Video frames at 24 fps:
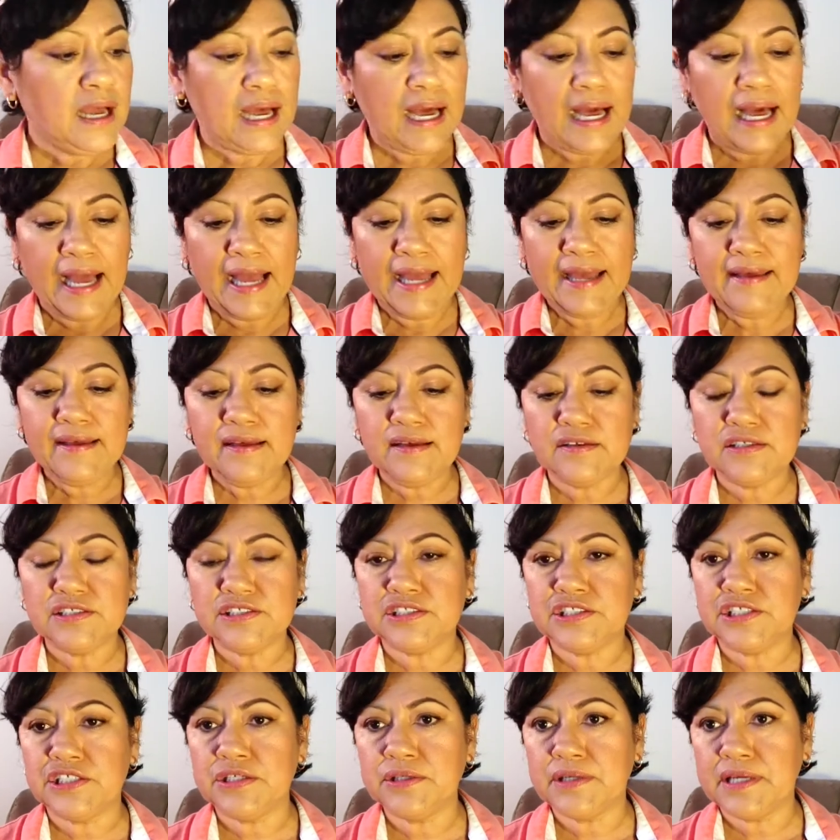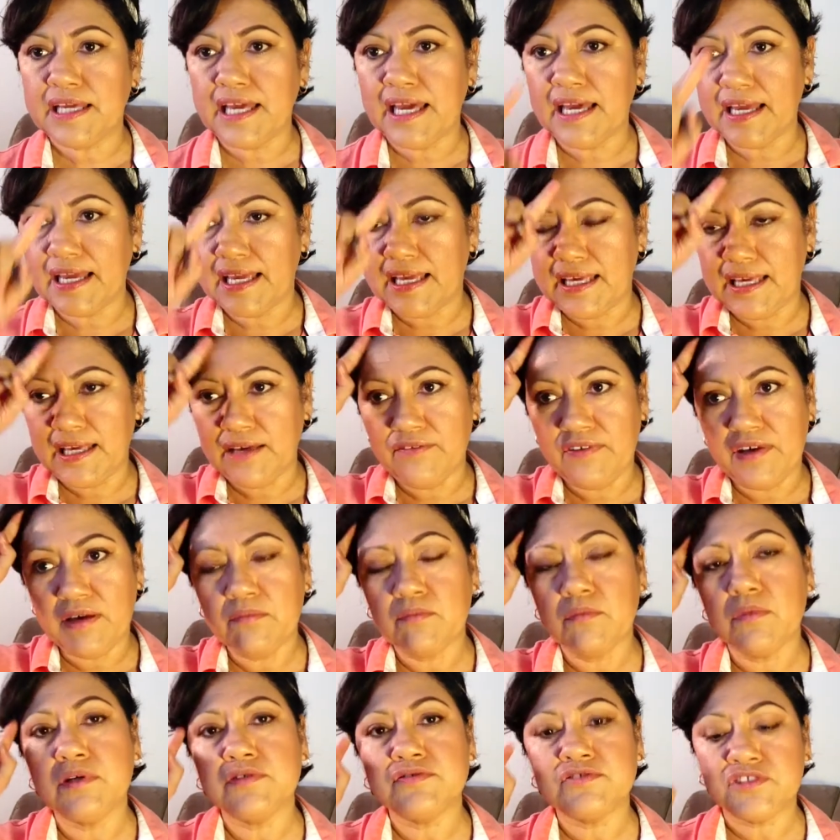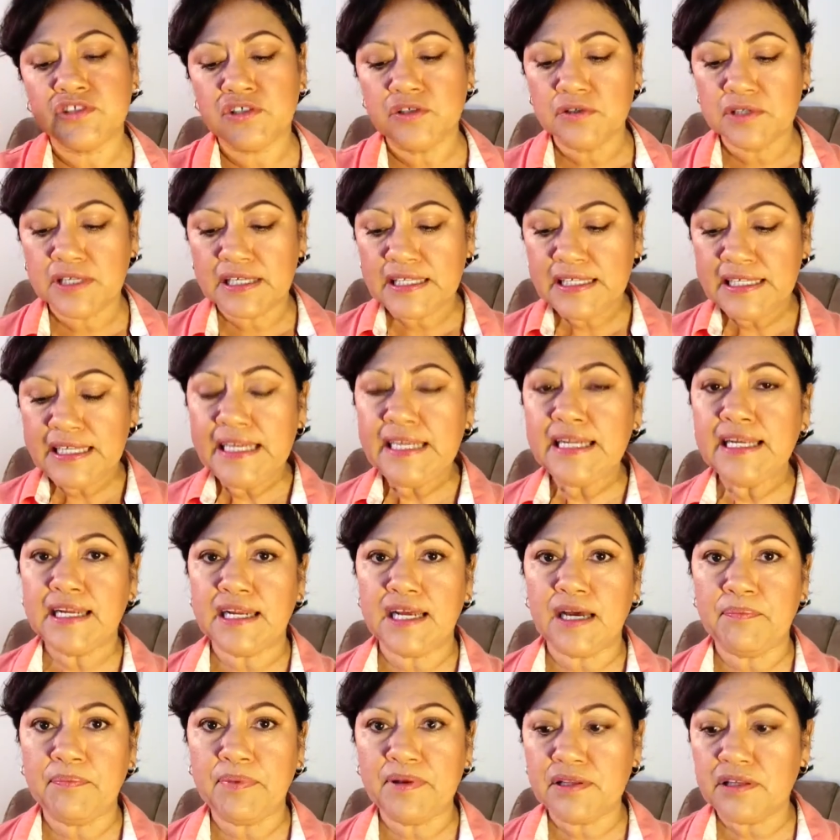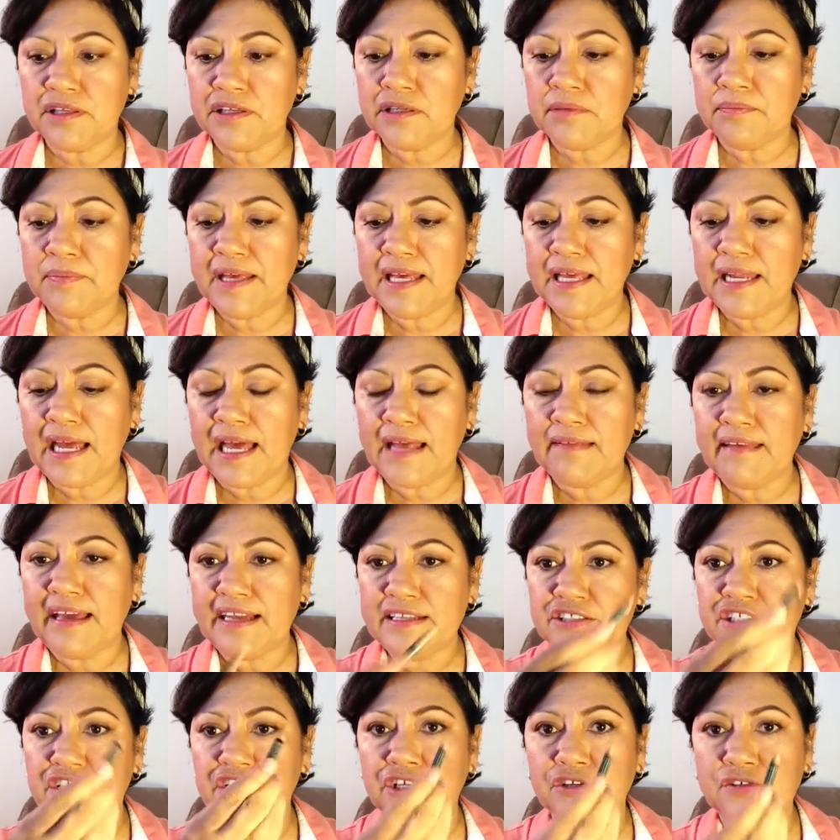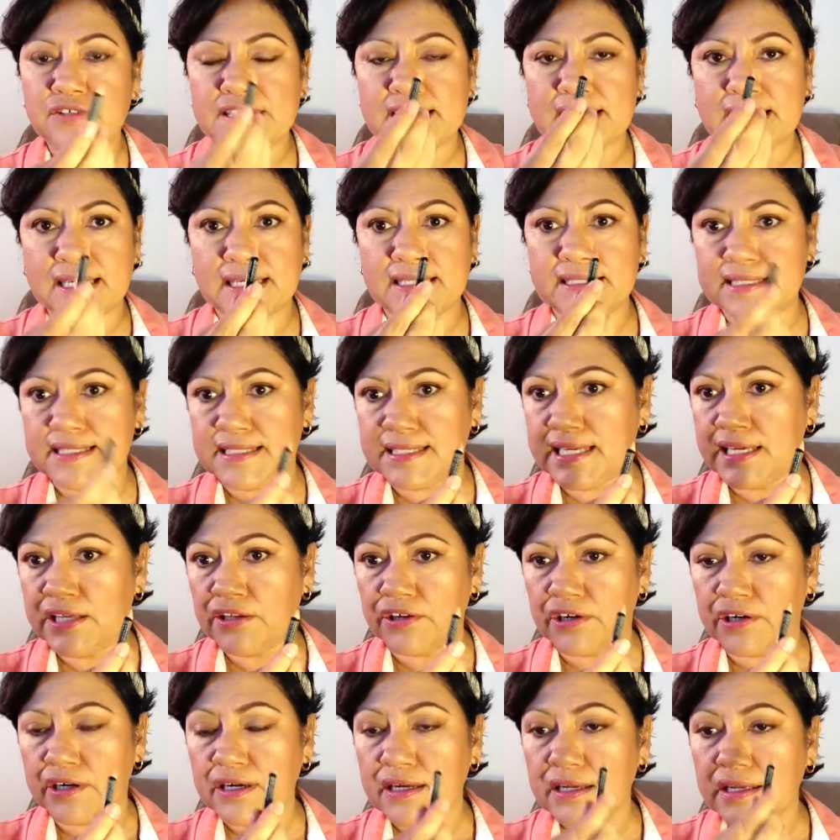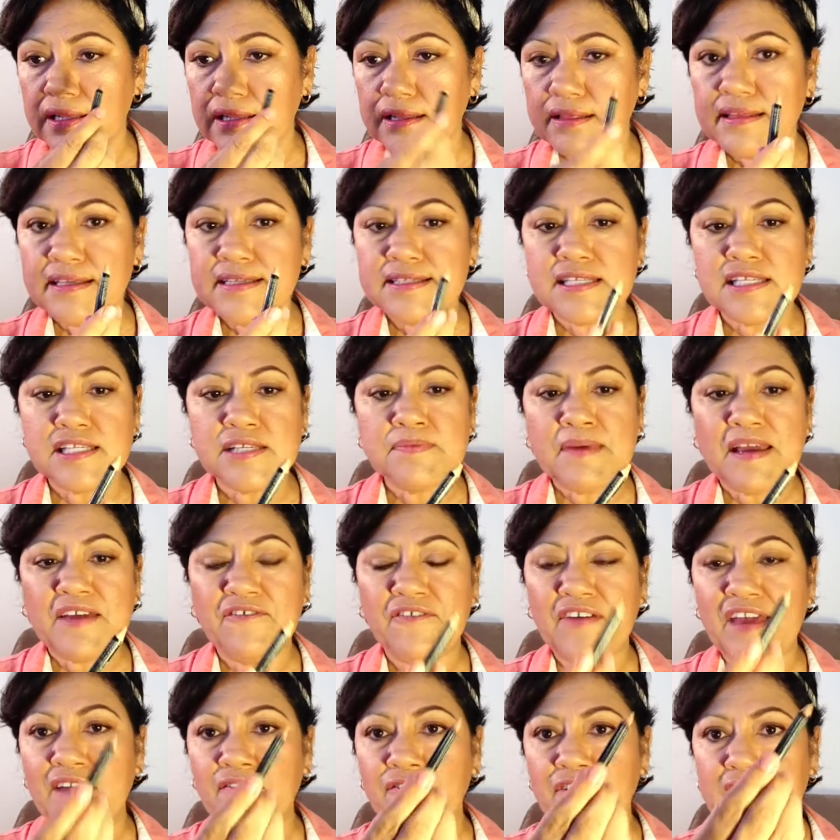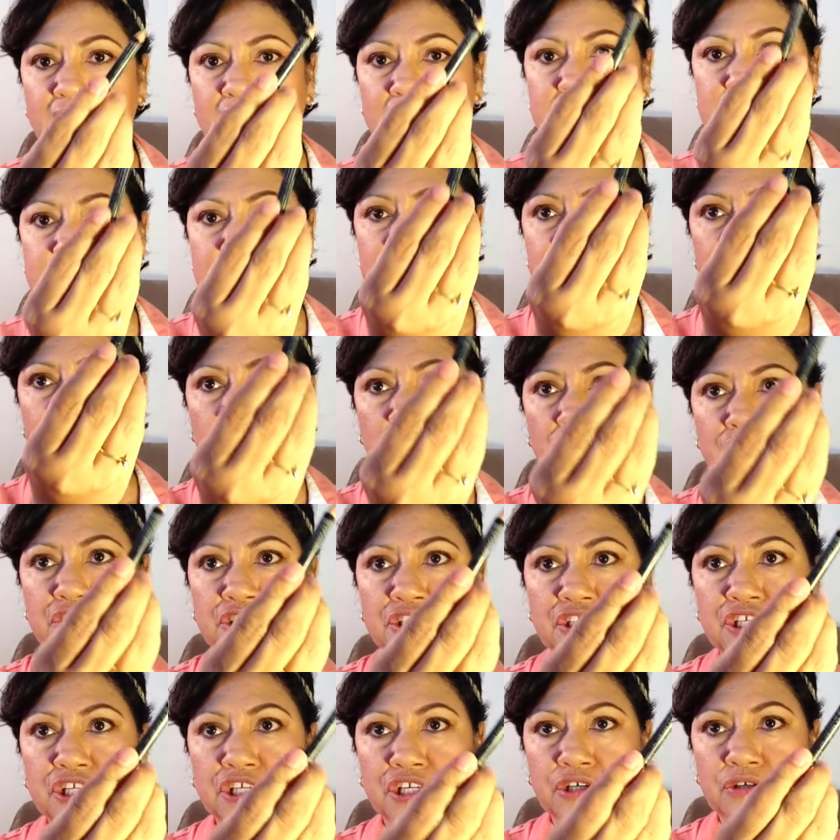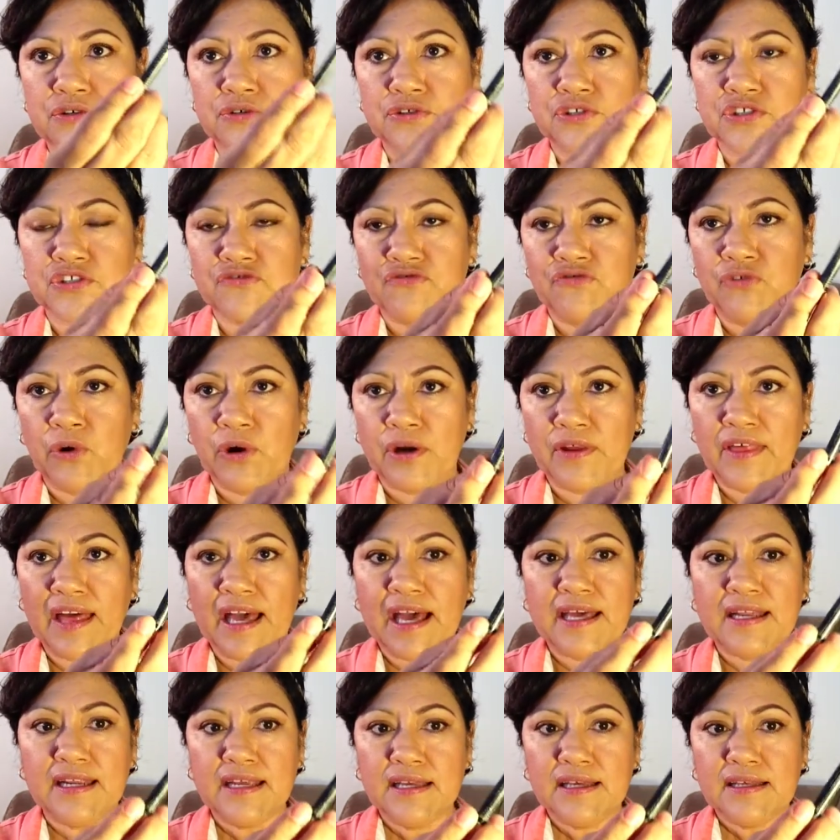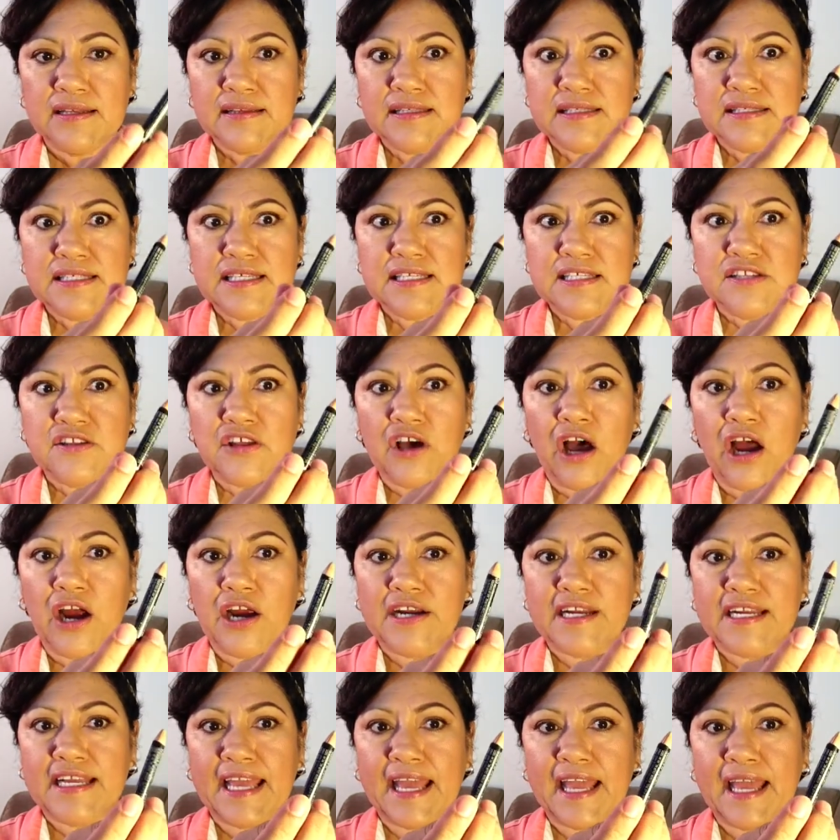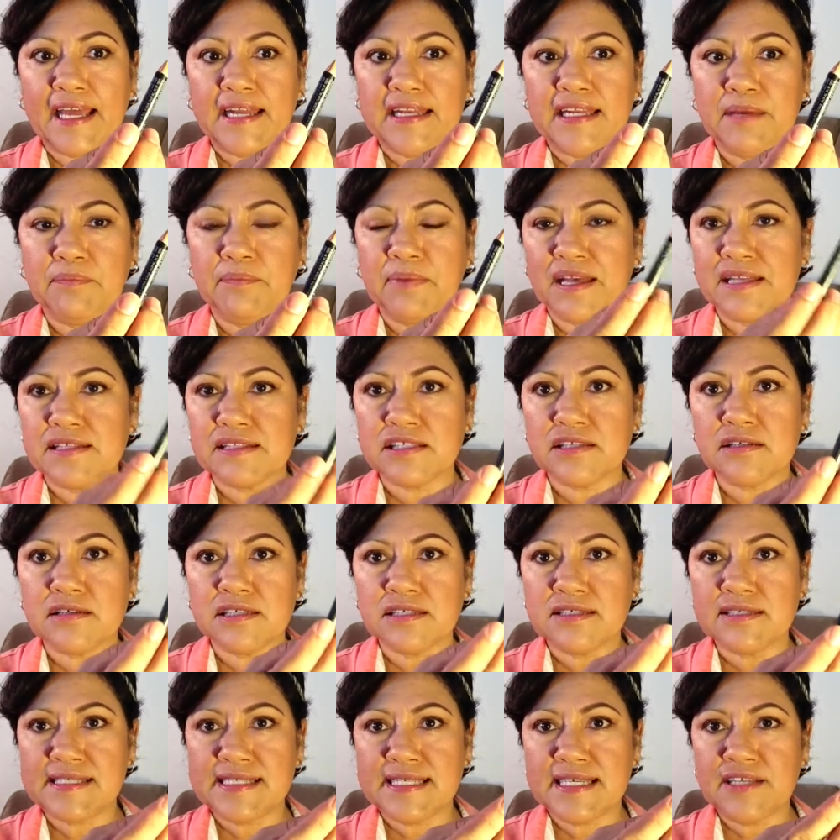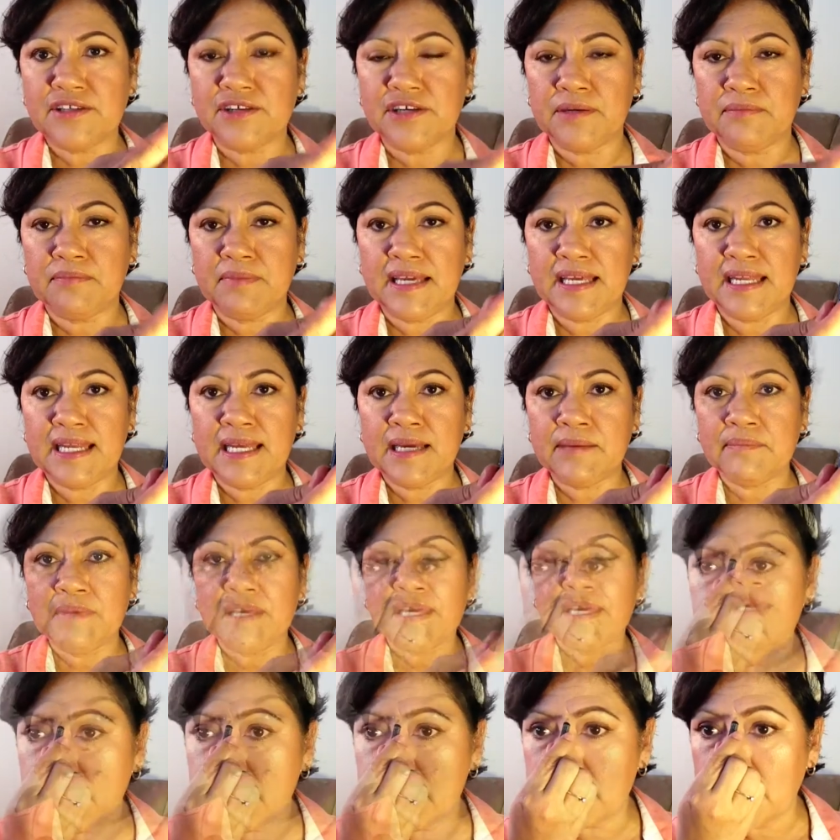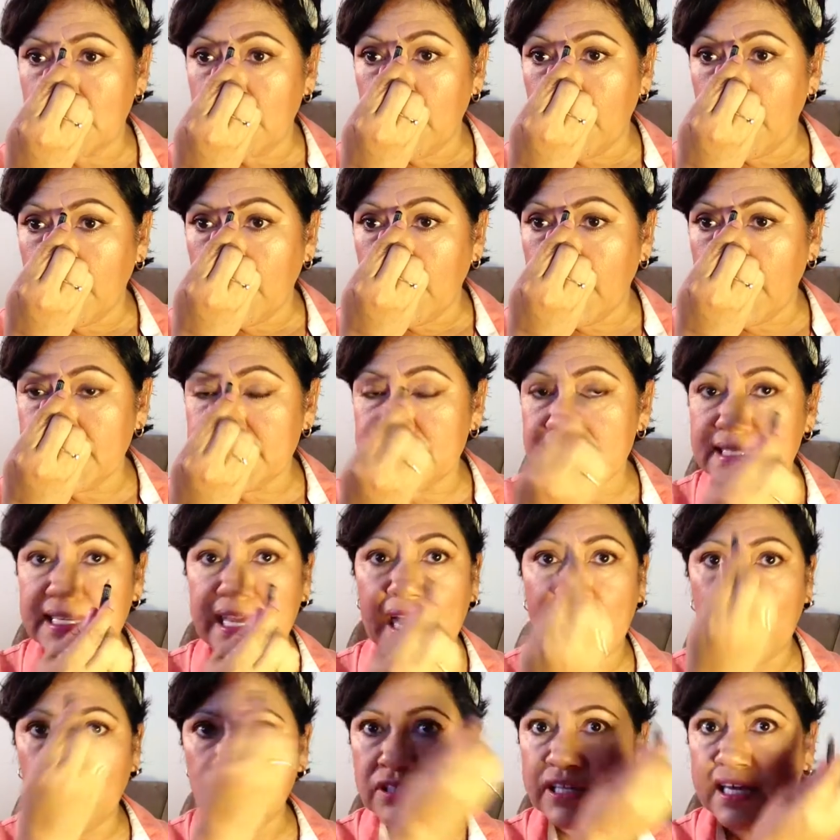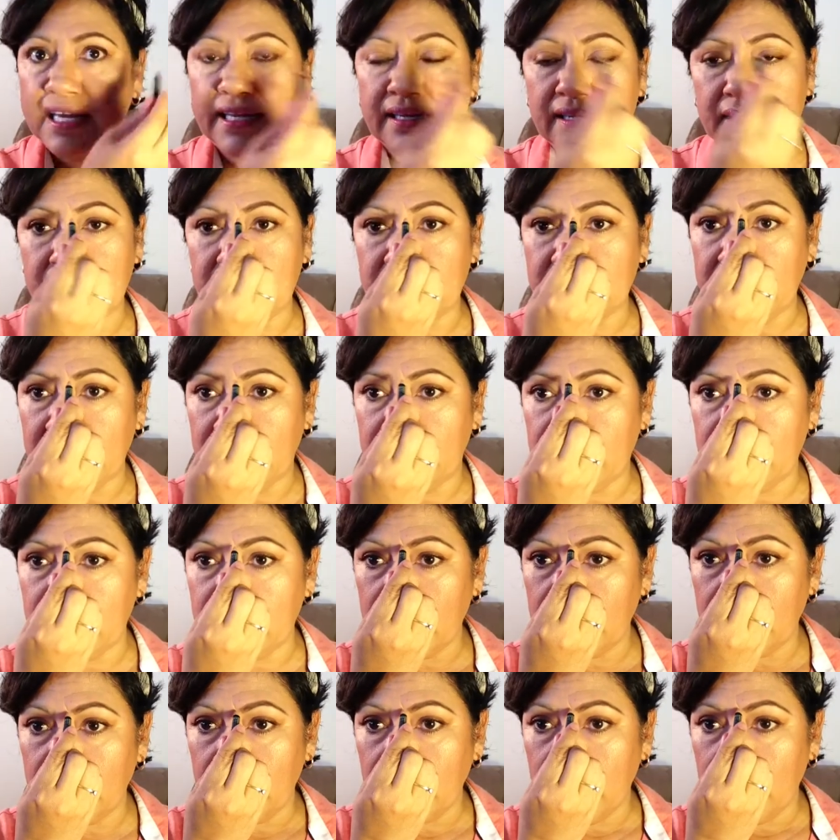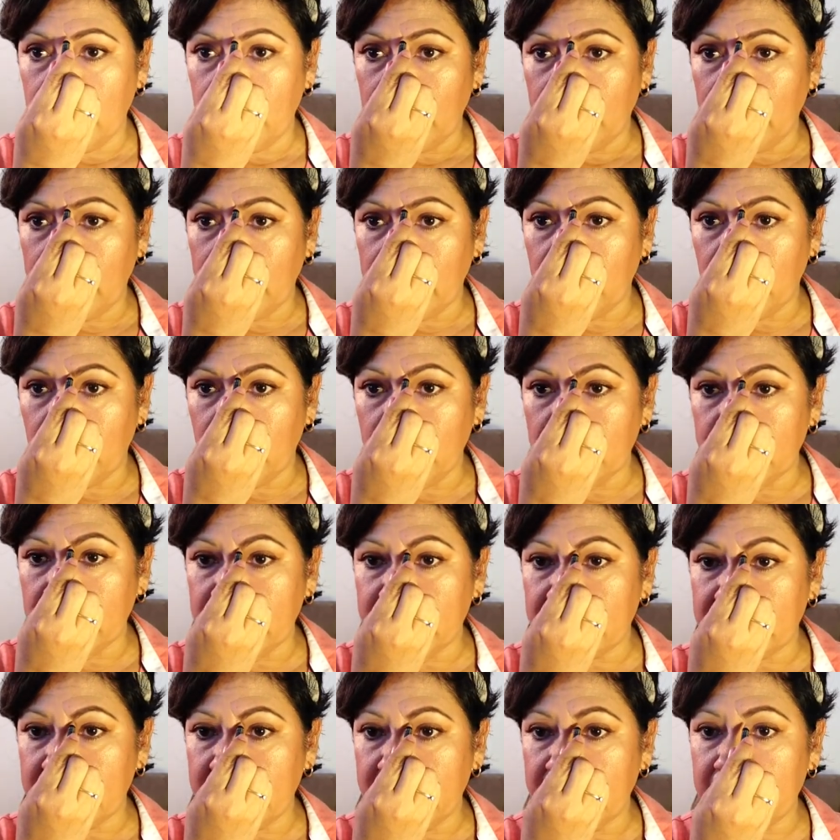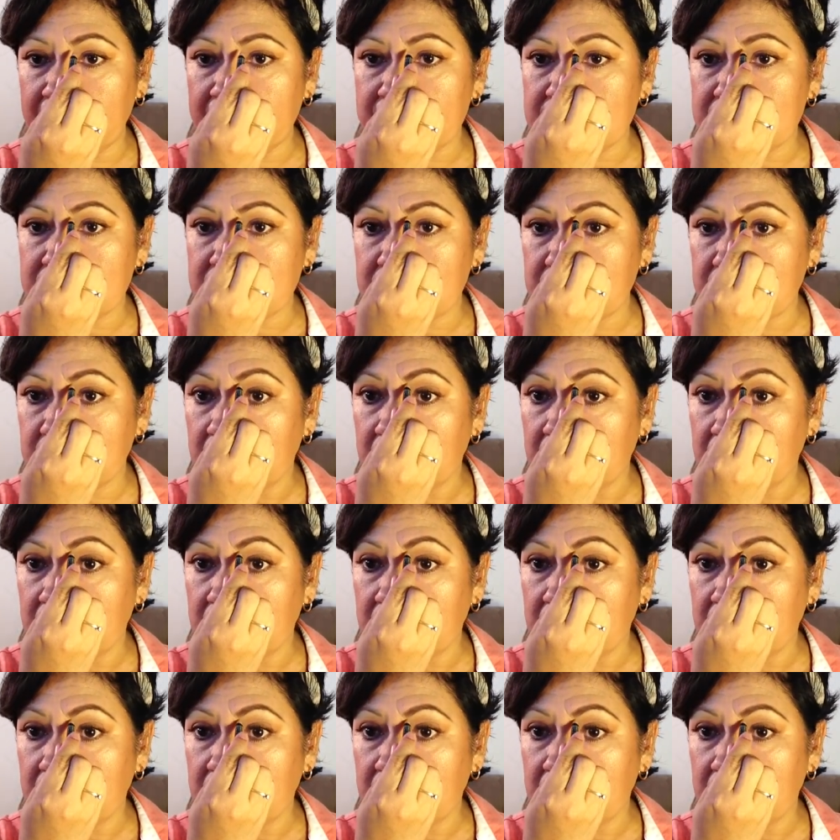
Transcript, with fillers: I to get give it to clean it up a little bit, I like to use a concealer. This is my favorite concealer to use for that. This is the Hard Candy Pencil Concealer in Medium. Is I just outline it again. I go like this